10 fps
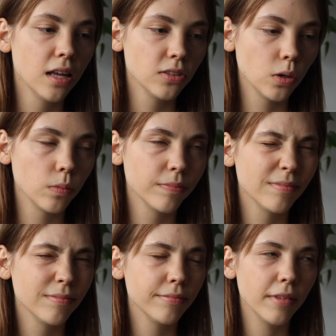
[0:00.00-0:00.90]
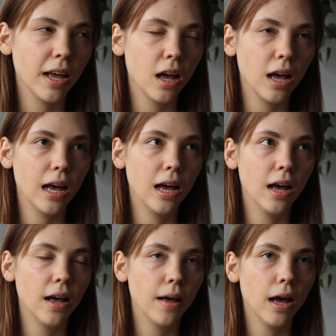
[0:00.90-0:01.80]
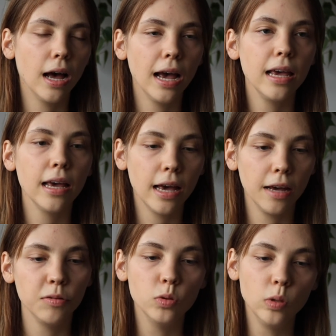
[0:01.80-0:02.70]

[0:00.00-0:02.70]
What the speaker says: So I have